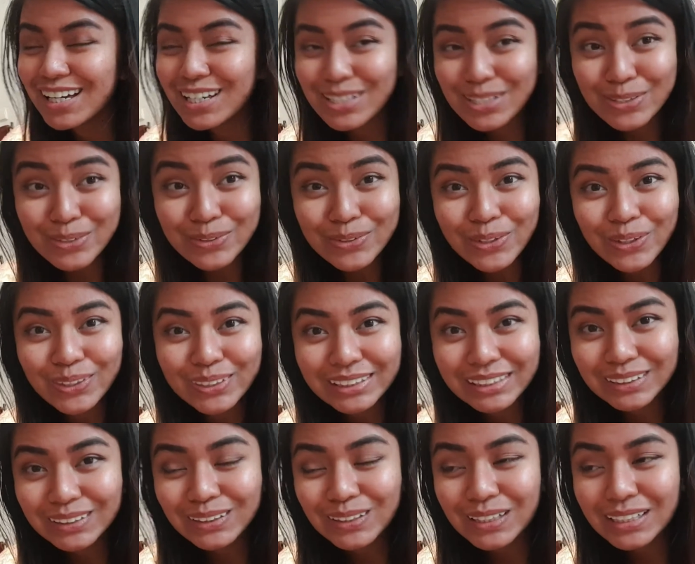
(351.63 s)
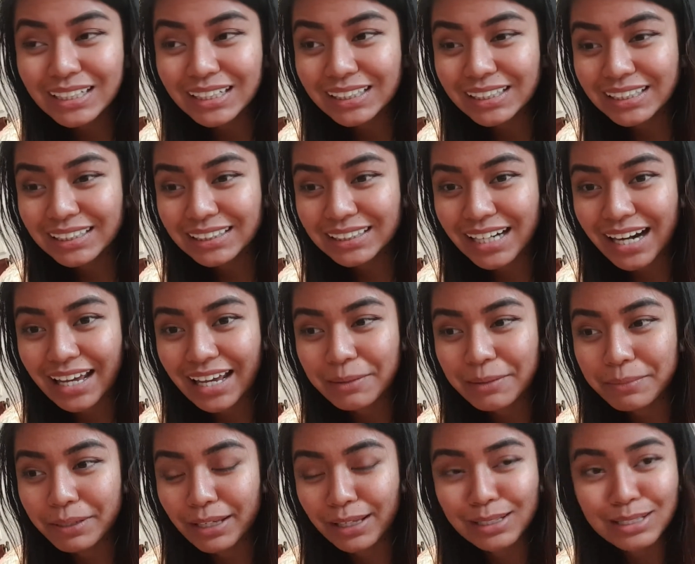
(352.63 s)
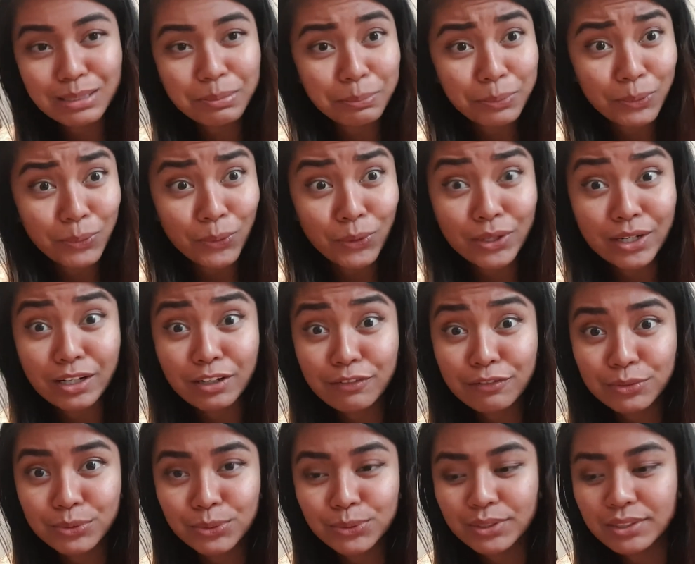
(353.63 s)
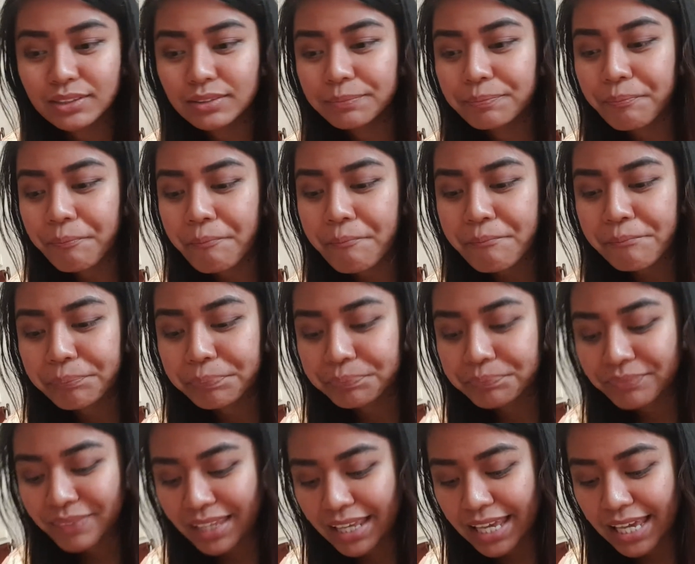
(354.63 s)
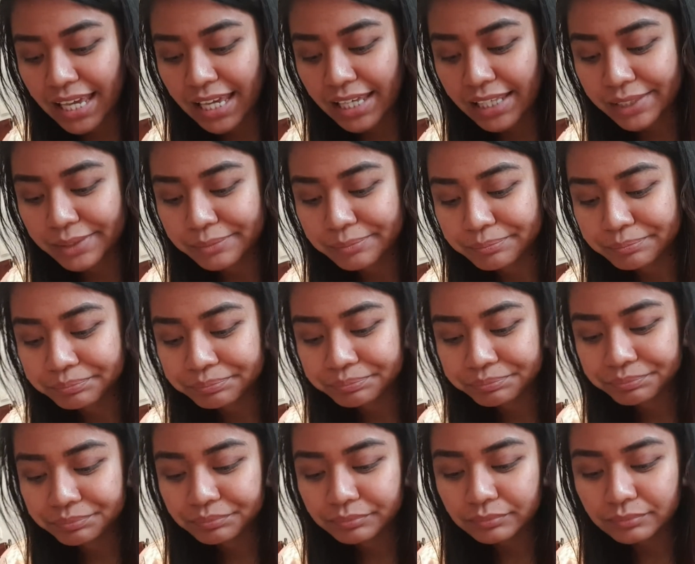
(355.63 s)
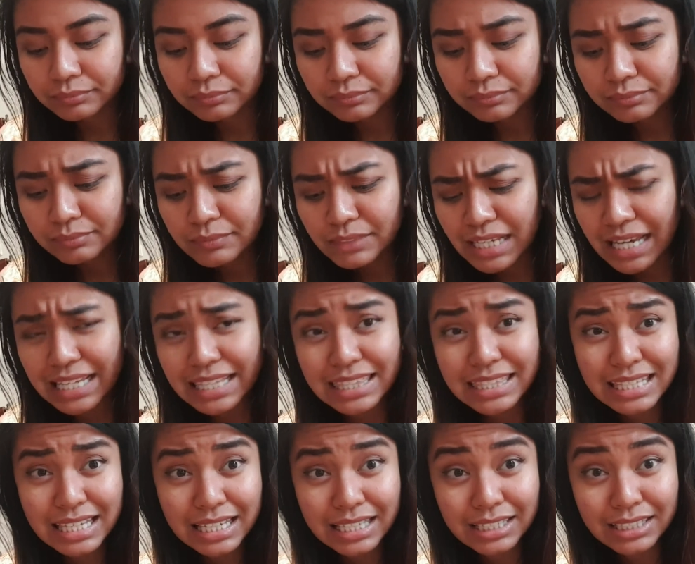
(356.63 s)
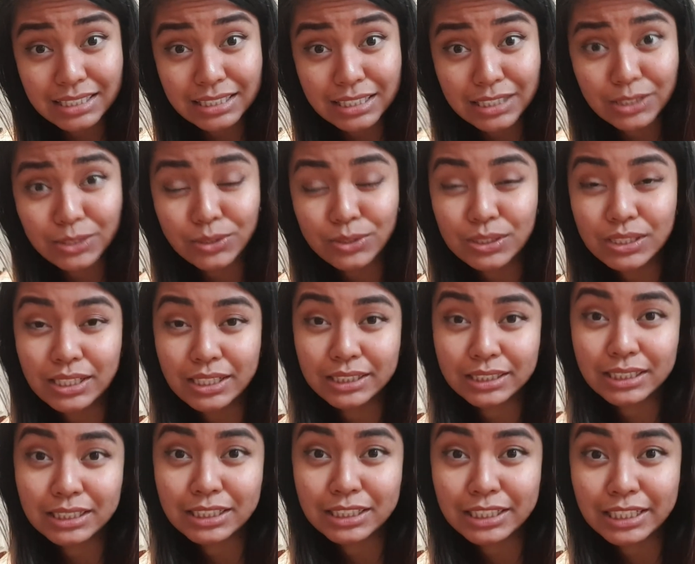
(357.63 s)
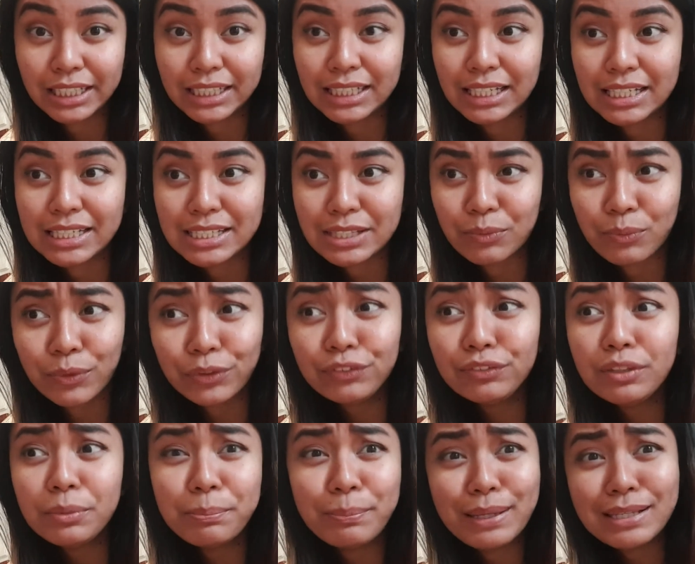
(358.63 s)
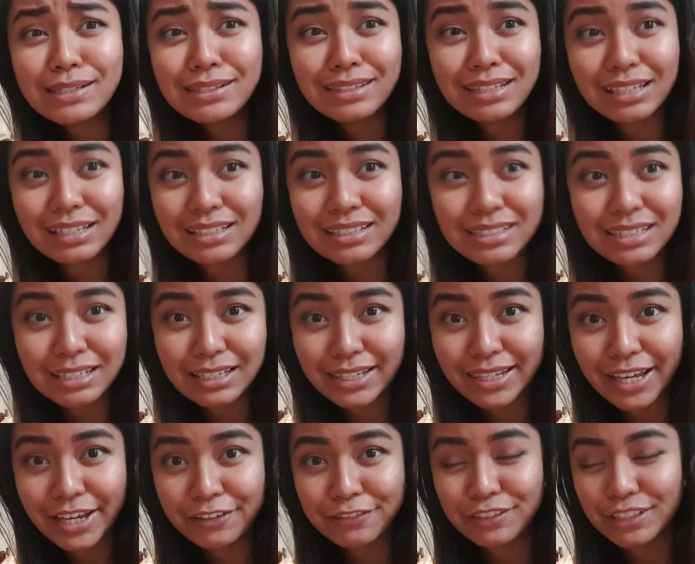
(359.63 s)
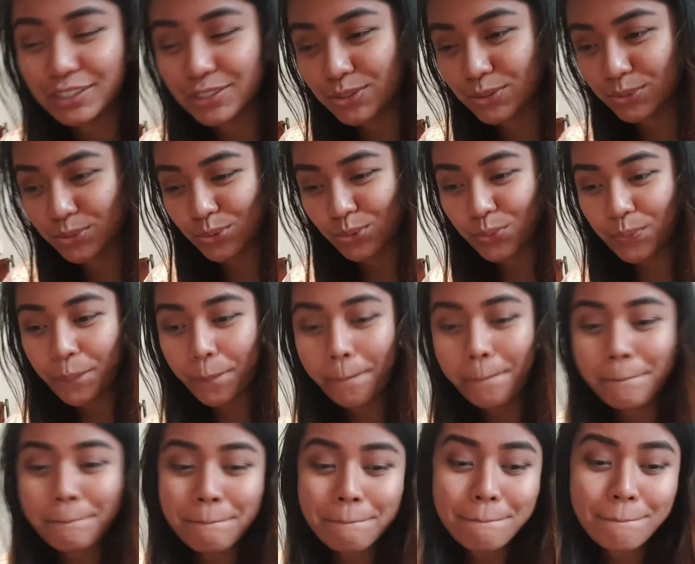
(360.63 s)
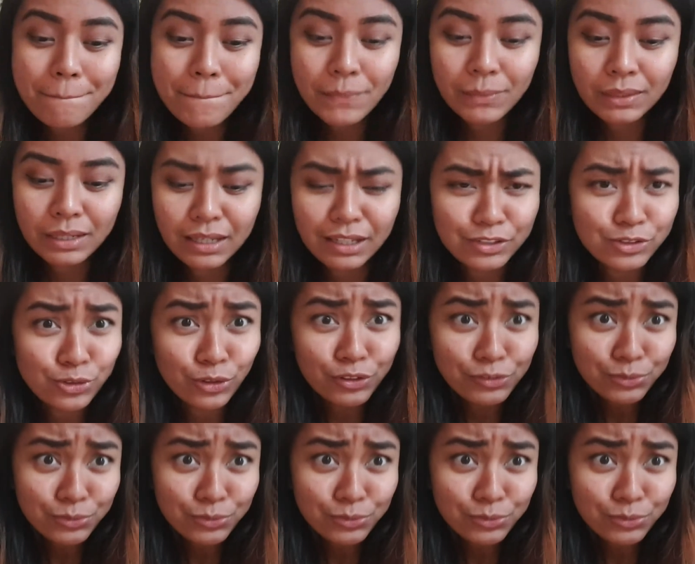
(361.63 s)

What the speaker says: So, yun. Dito ko lang na-try mag-explore ng food. And I think dito ko lang din na-realize na one of the best things in life is to enjoy